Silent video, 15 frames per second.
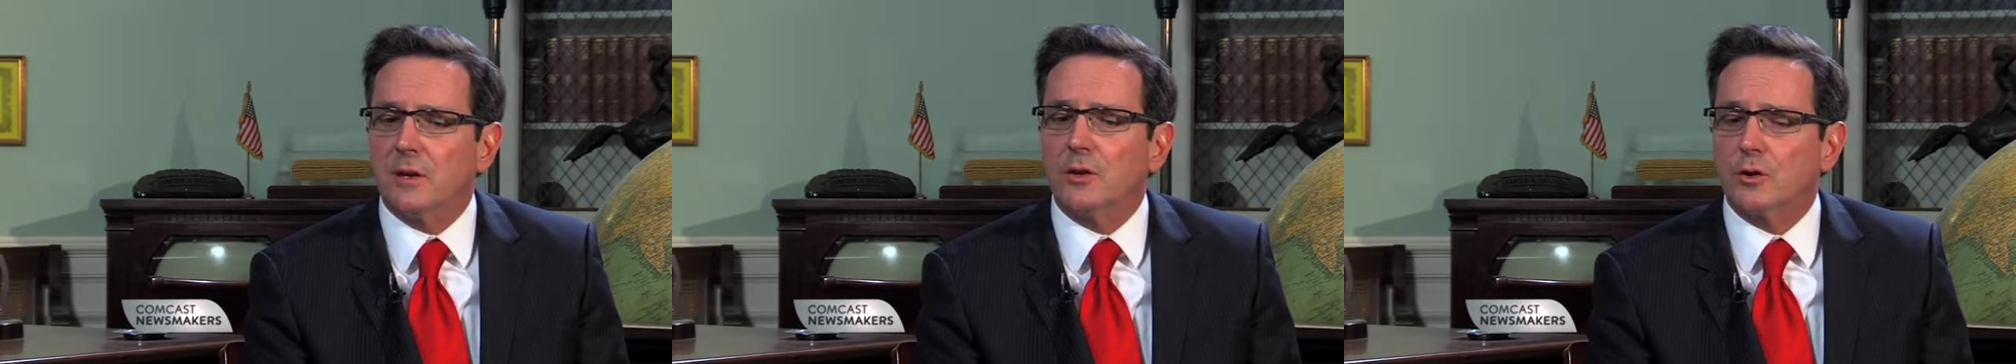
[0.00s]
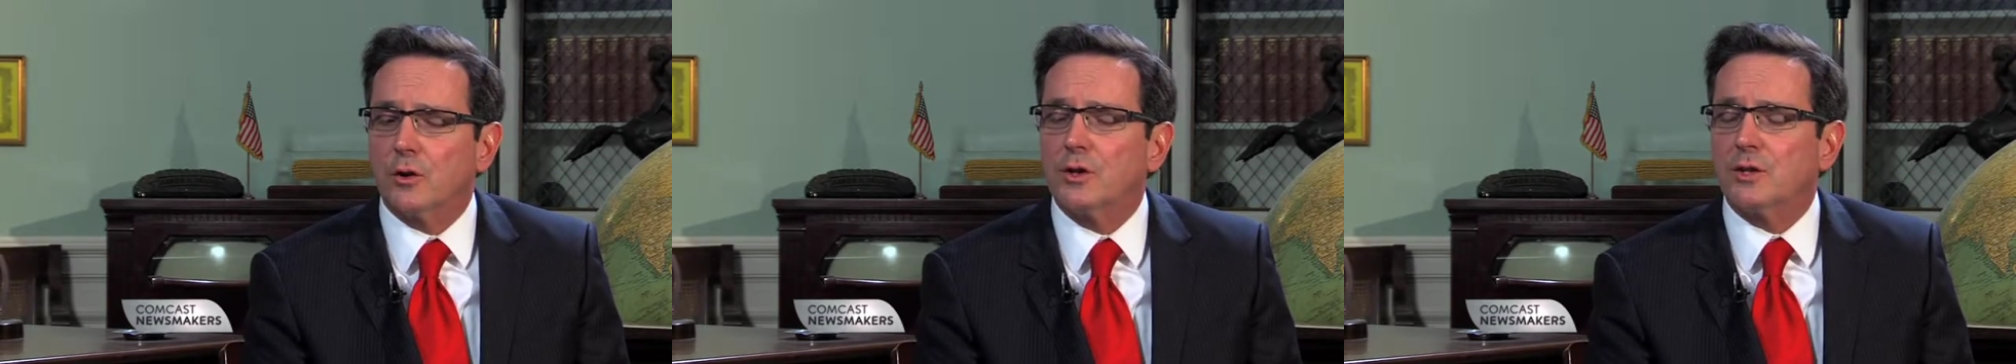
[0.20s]

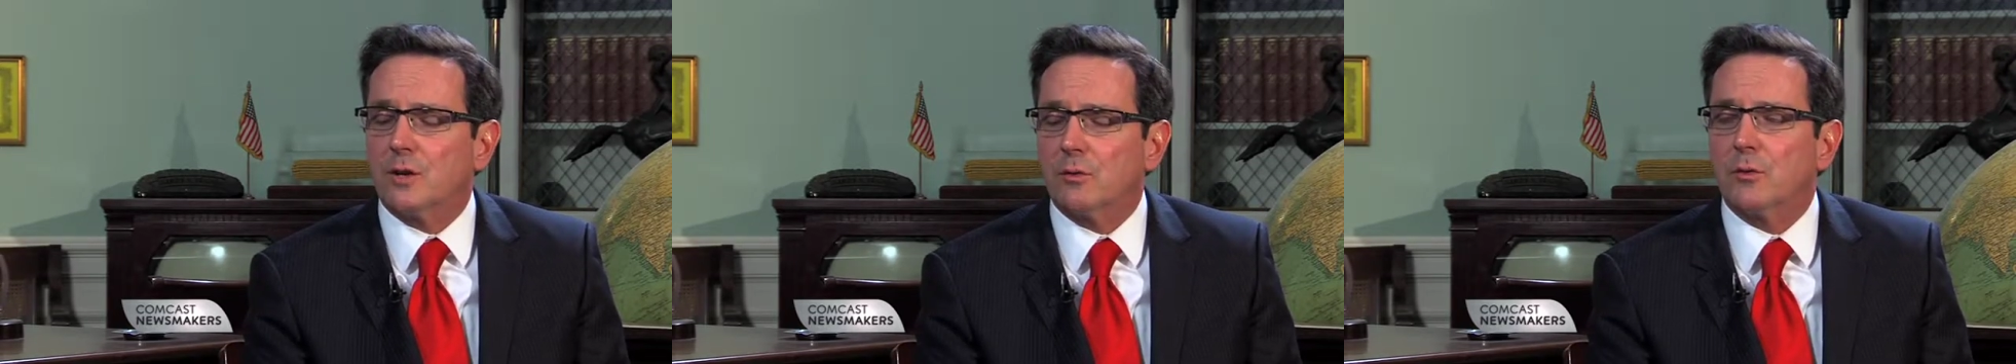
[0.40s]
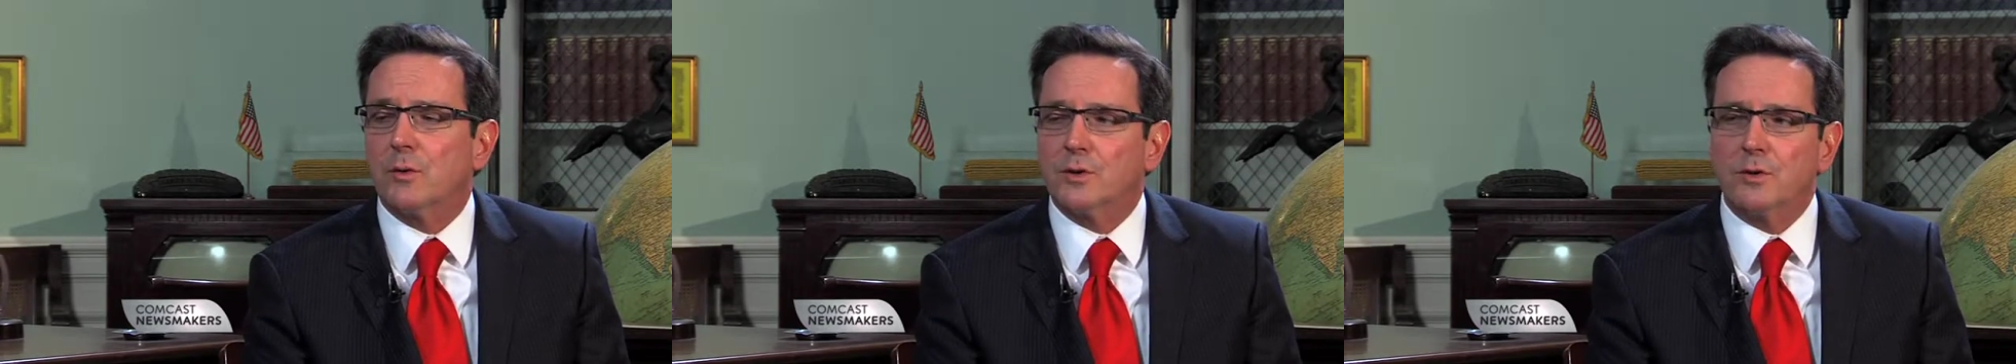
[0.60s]
Attorney
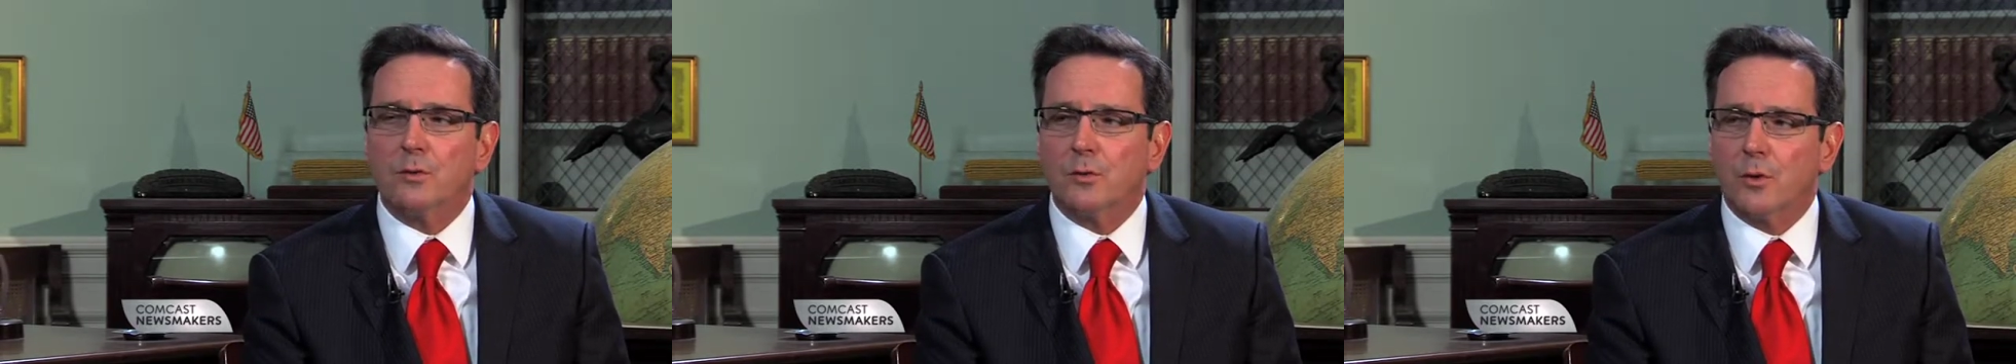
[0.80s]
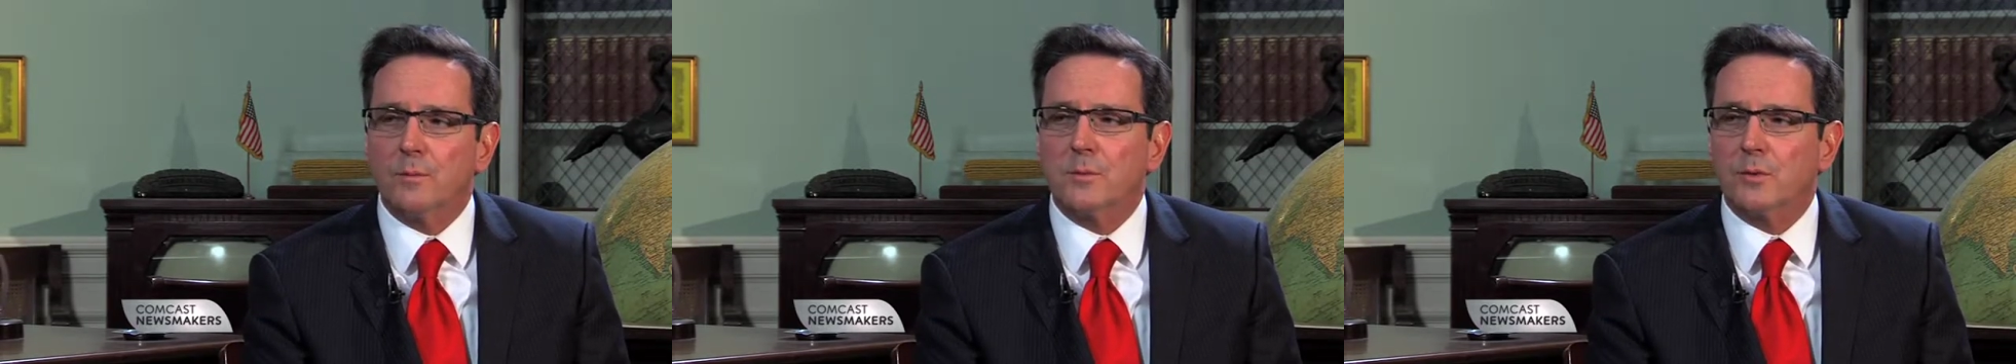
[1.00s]
General
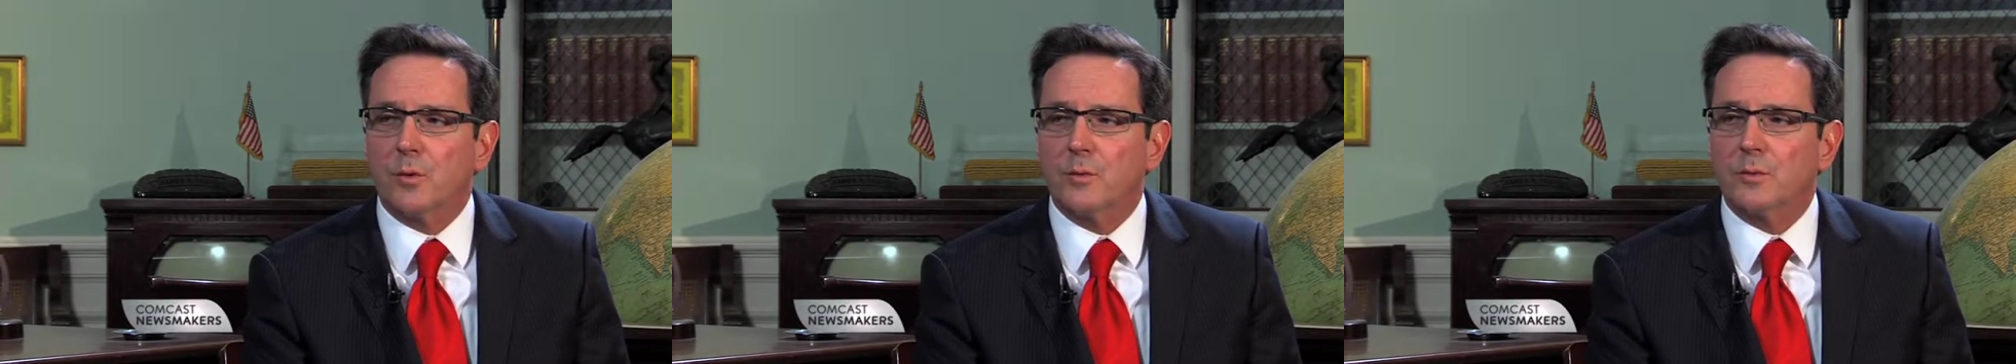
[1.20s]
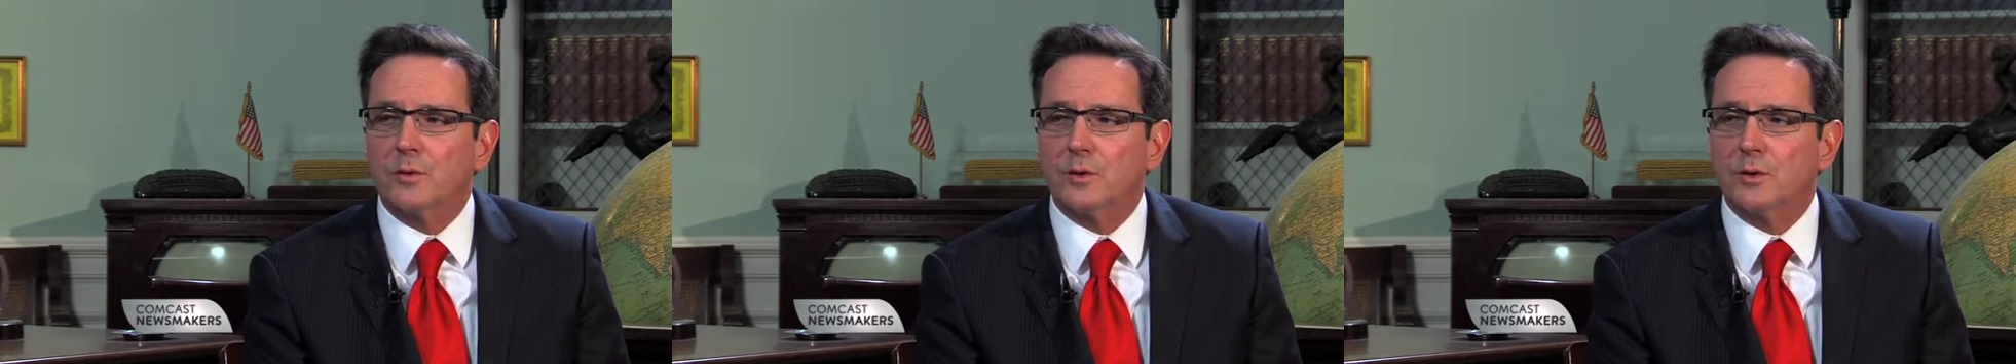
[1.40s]
original crim criminal